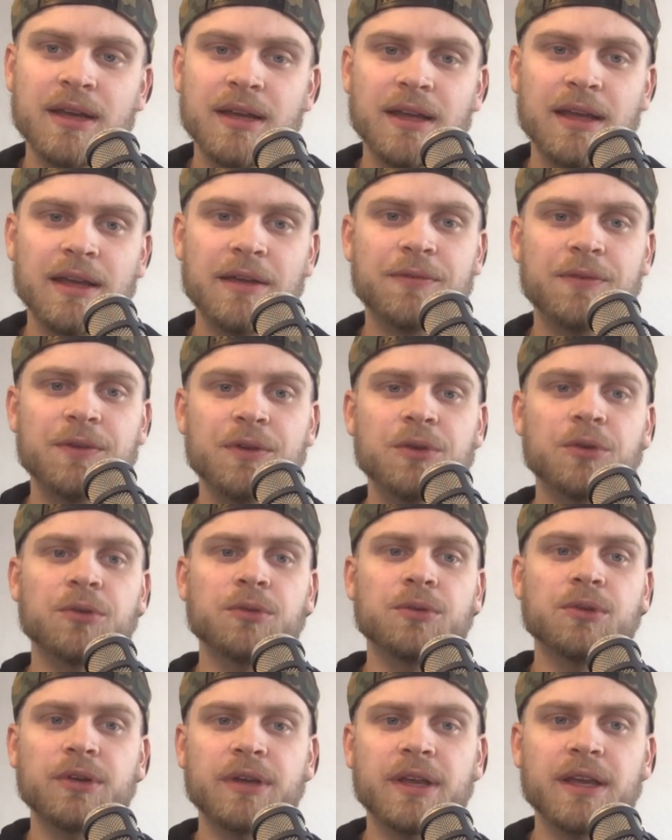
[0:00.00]
If you're
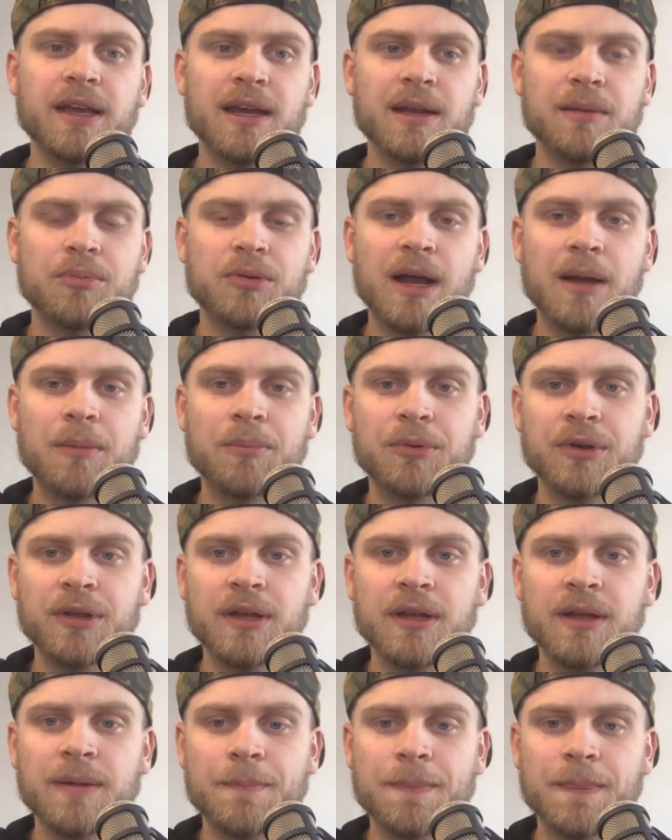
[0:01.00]
looking at a
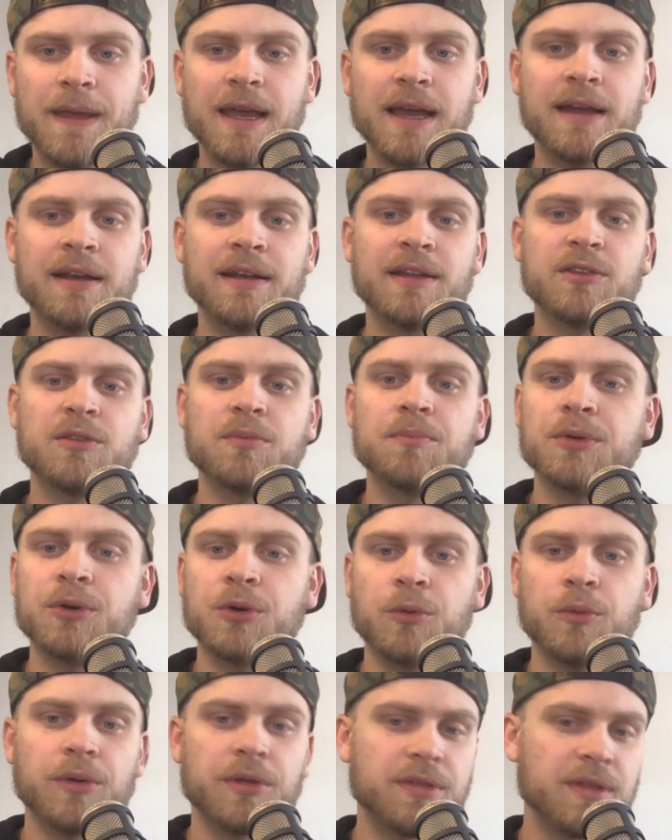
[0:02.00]
property and it's
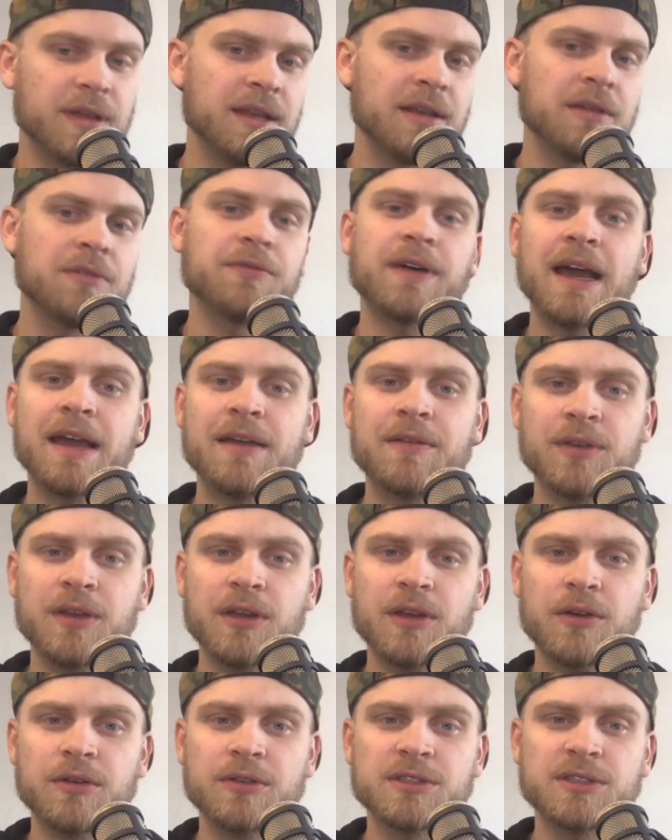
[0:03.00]
built within 5
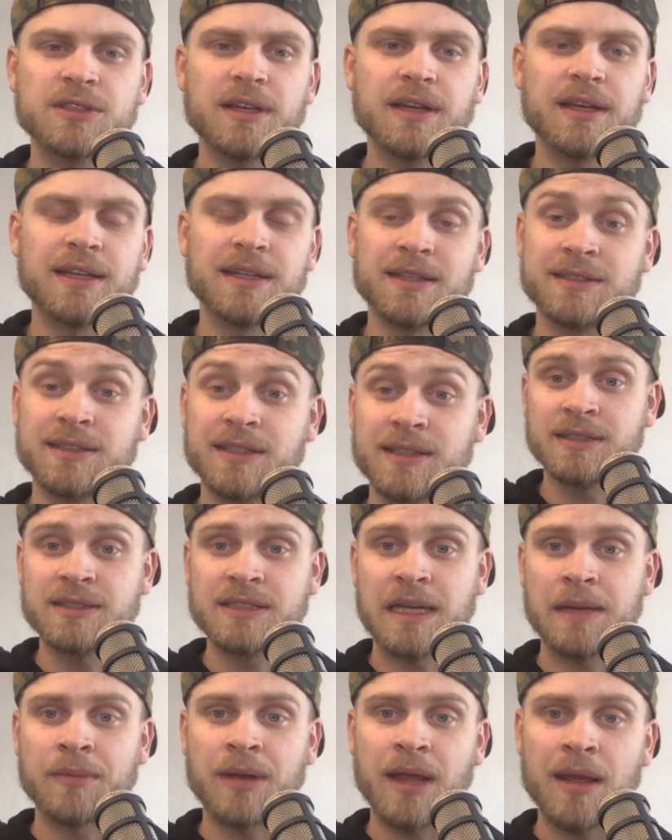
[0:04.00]
years and it's
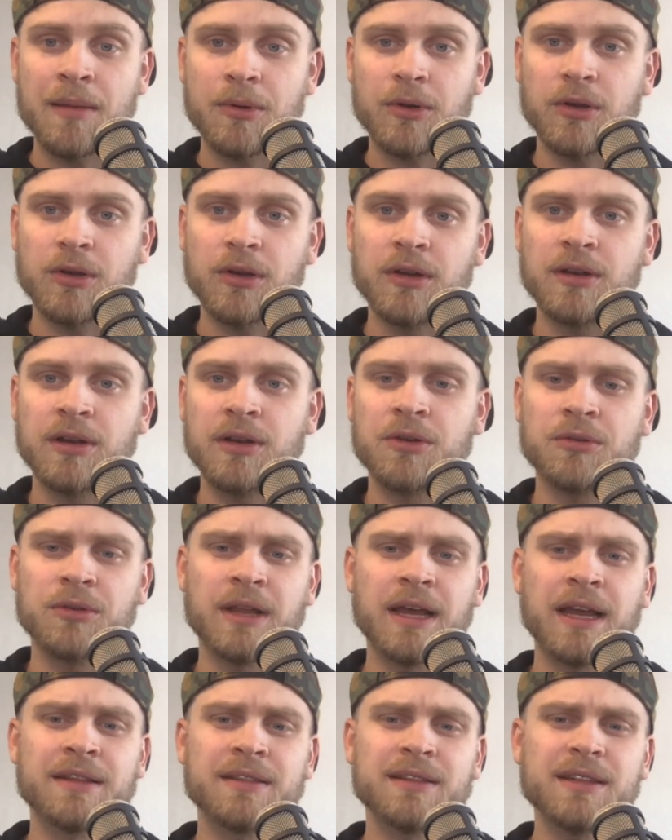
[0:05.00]
same neighborhood and you're
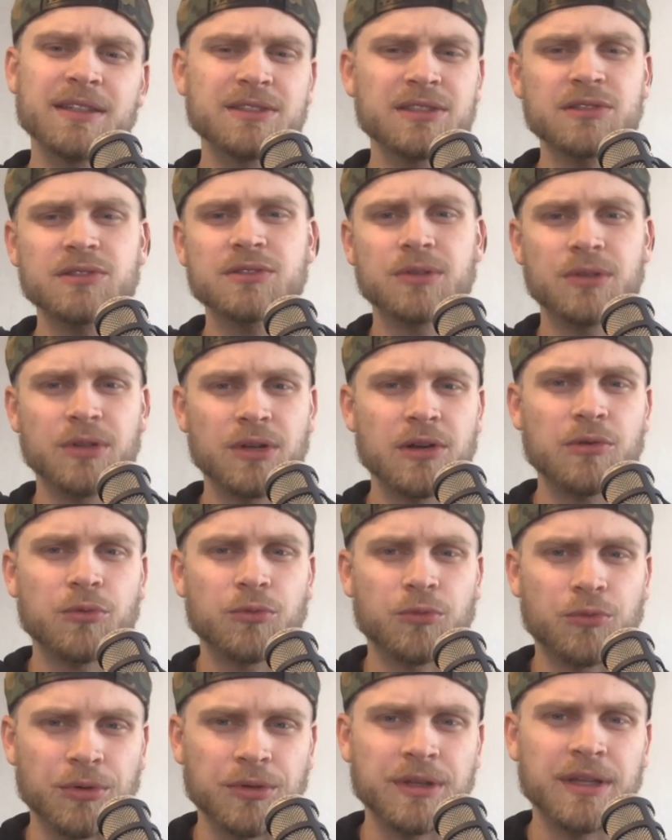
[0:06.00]
like, these just look
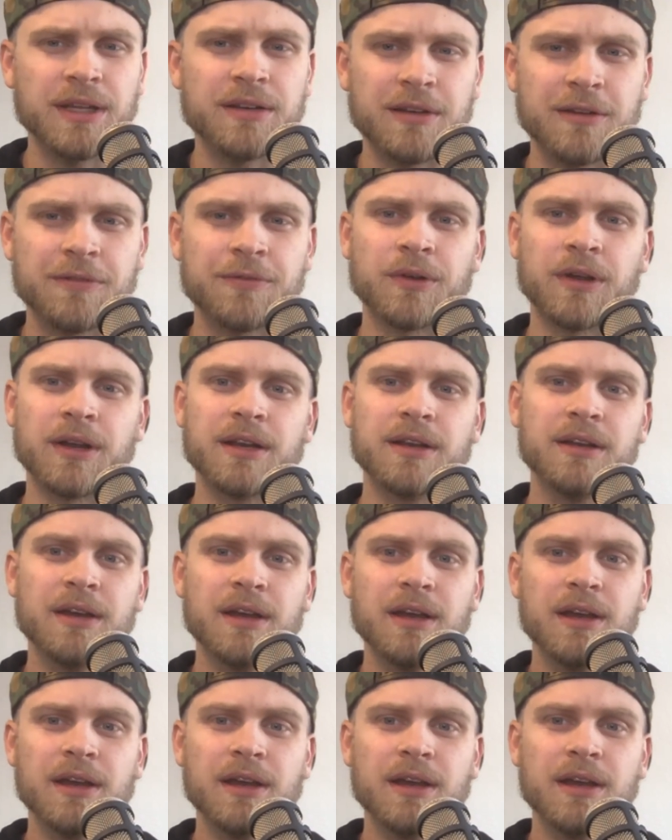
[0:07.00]
really different.